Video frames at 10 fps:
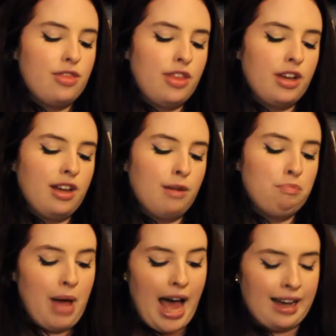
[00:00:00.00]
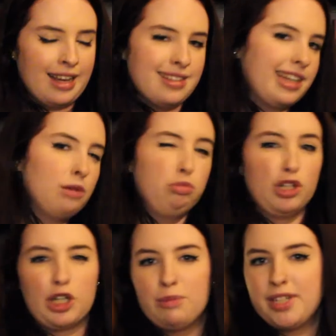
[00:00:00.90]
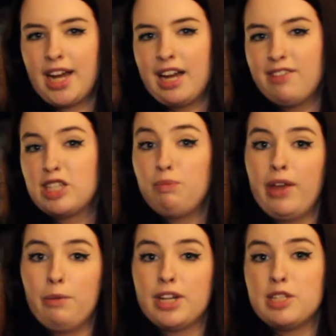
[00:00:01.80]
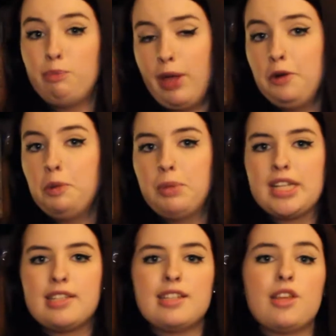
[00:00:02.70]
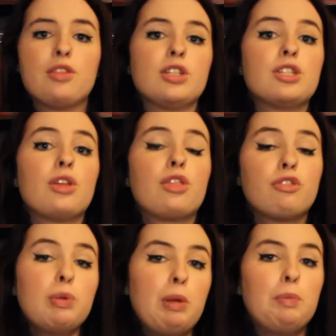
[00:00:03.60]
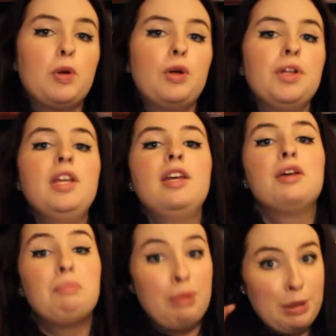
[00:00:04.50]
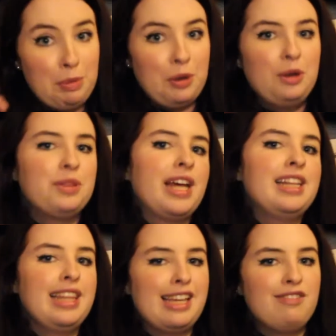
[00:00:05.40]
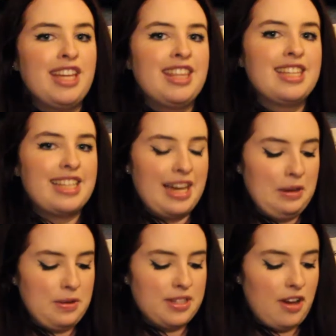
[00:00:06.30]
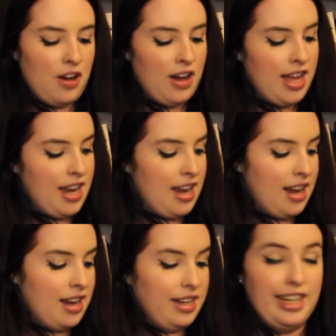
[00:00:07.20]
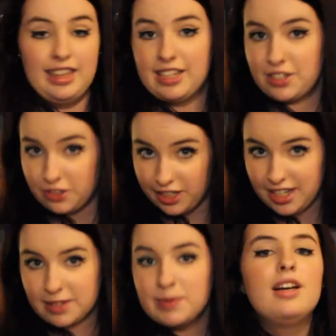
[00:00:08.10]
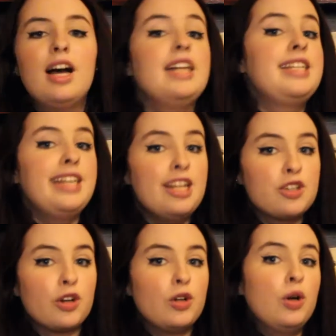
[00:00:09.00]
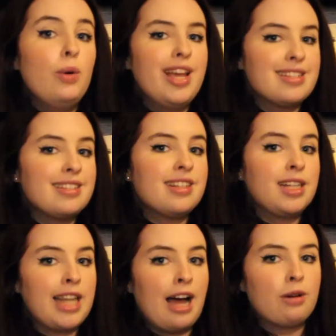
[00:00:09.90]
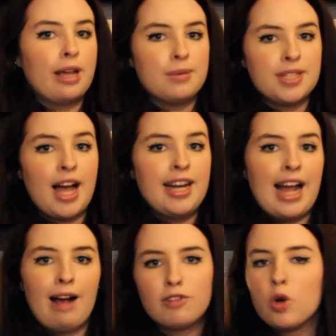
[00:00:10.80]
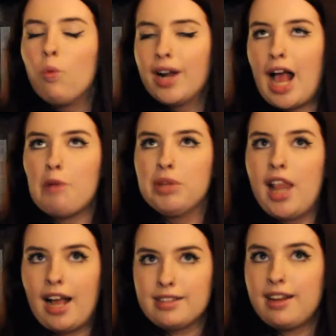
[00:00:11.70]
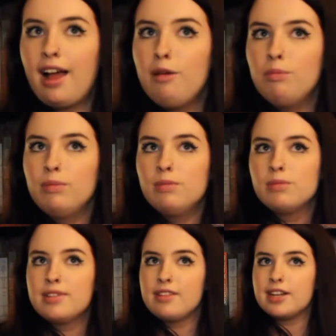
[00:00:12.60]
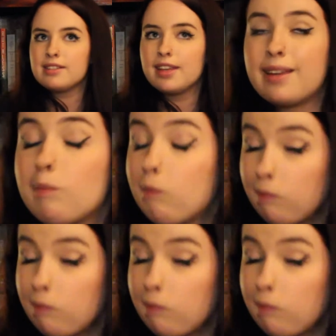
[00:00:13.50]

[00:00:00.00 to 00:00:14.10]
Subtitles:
the back as like a blurb to kind of explain what it's about, but it says that there's 3 people that live in this house on Needless Street. A teenage girl who isn't allowed outside after what happened last time. So then it's like,